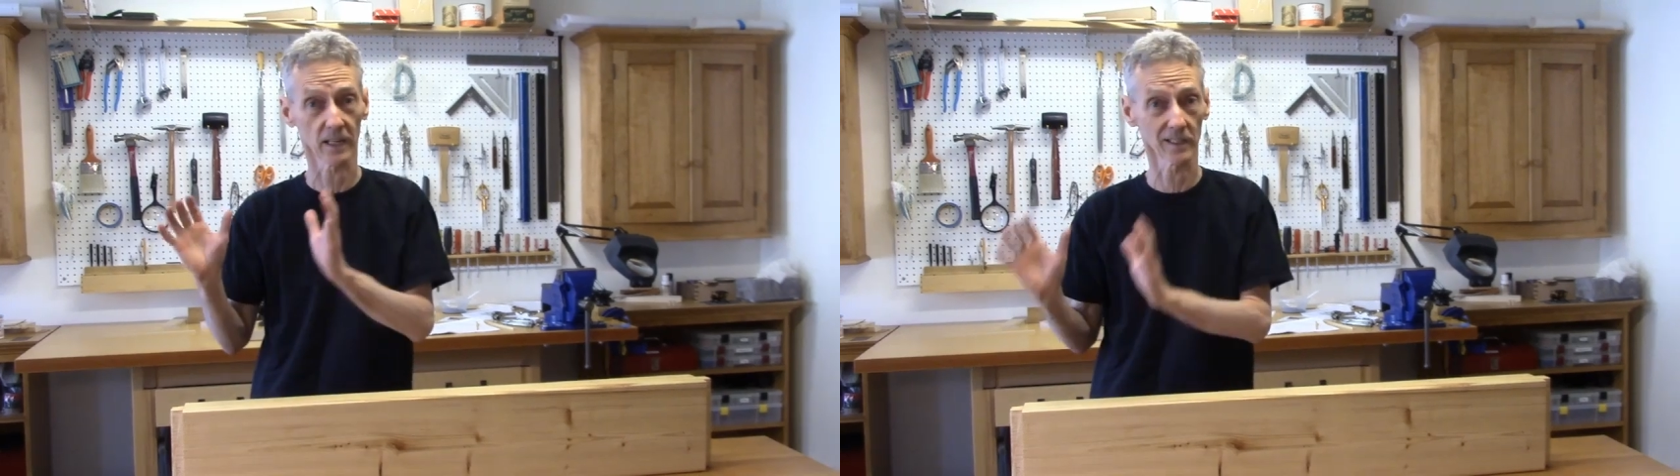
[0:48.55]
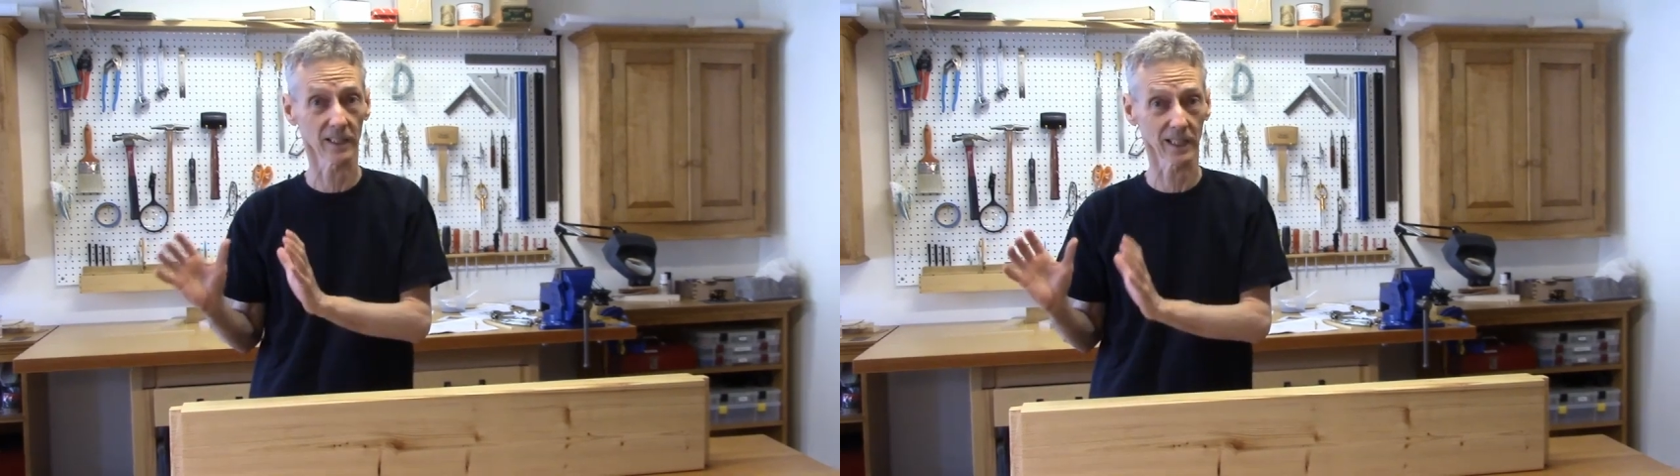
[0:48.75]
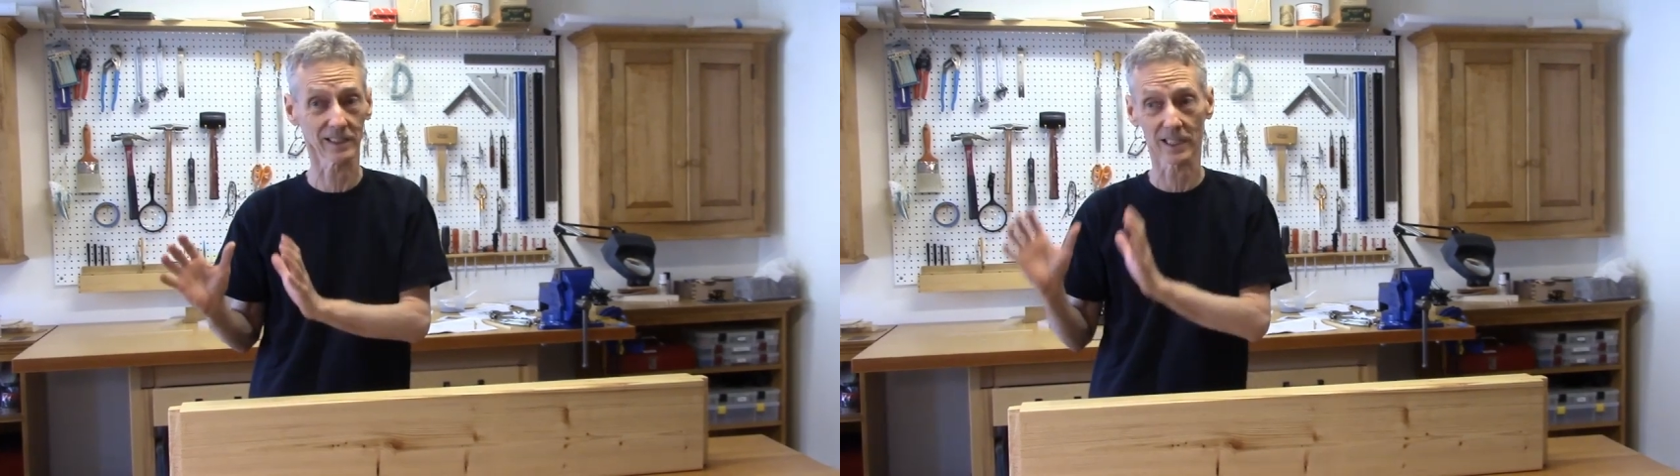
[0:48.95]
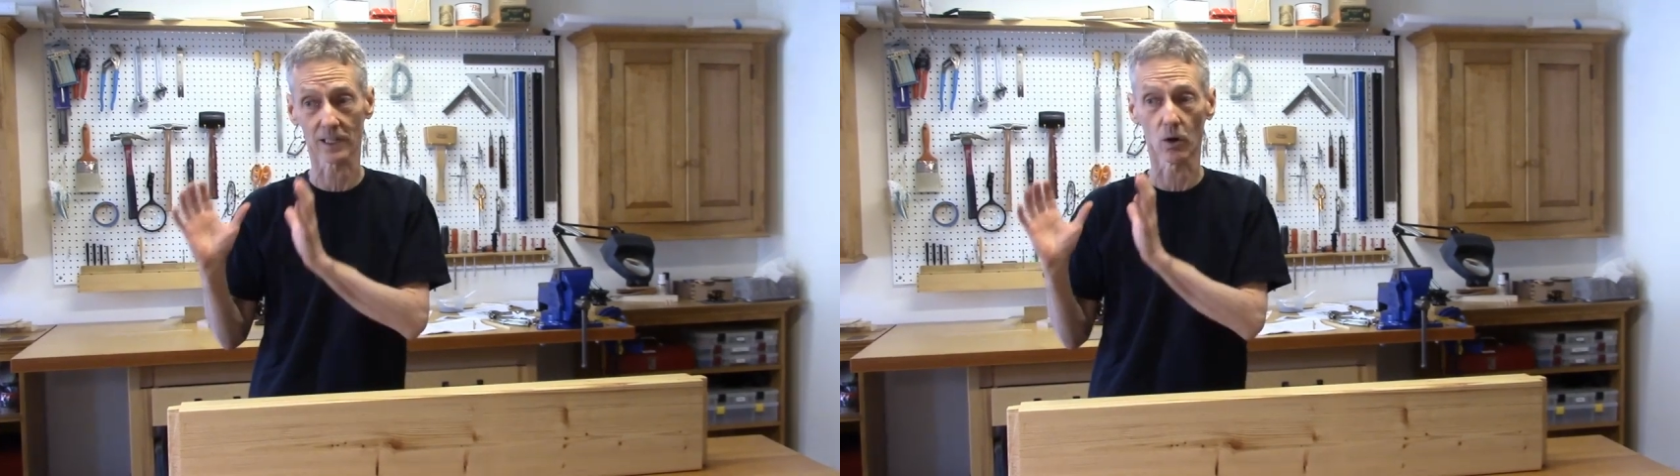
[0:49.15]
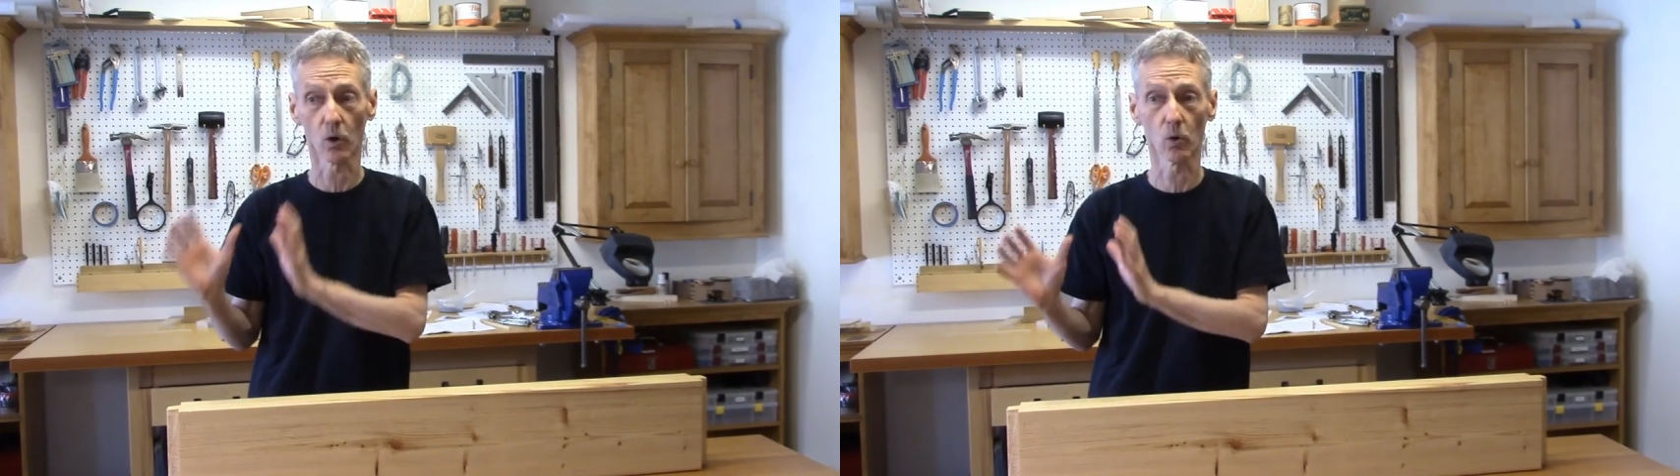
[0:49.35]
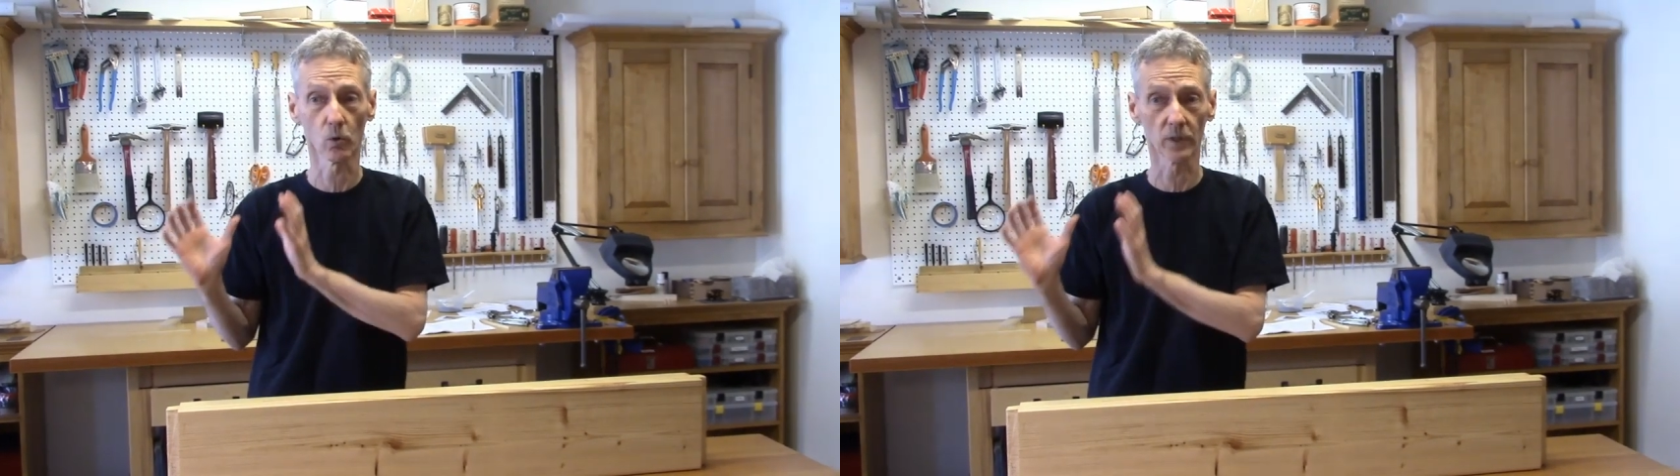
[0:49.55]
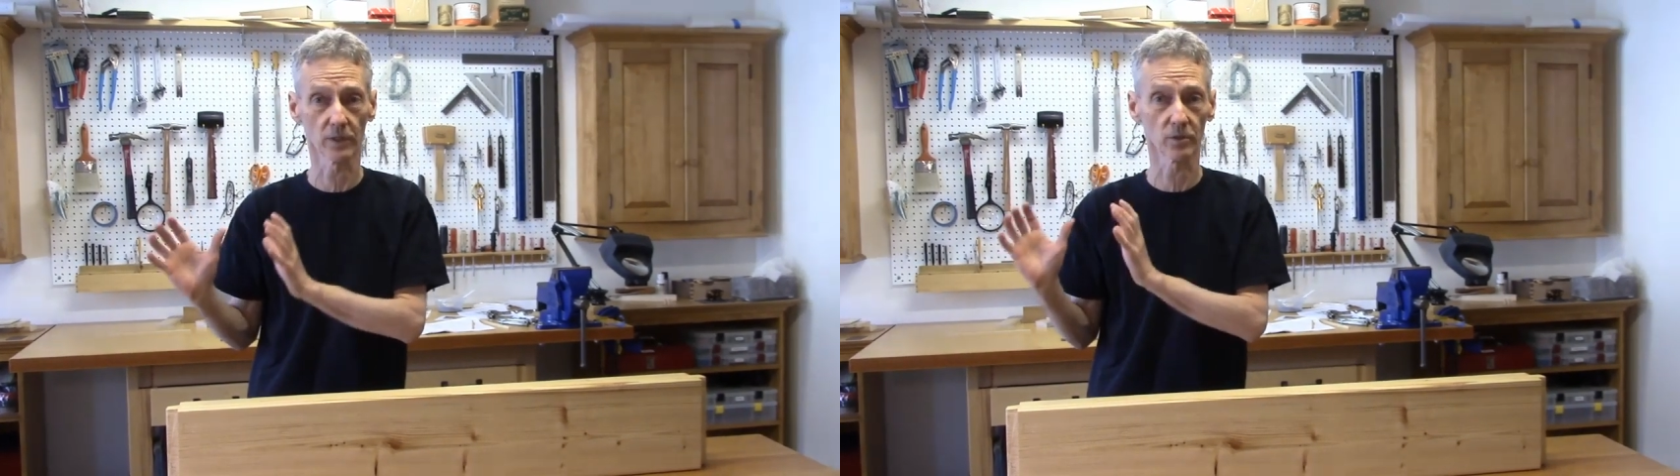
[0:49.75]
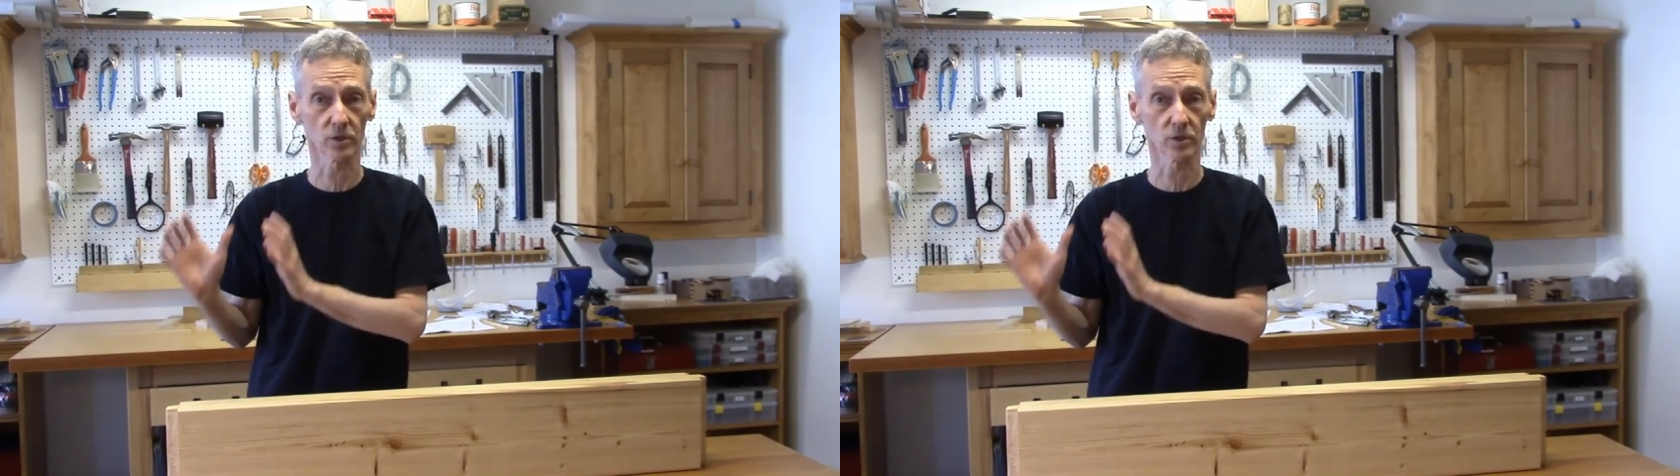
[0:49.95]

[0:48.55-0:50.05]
And like I said, a whole nother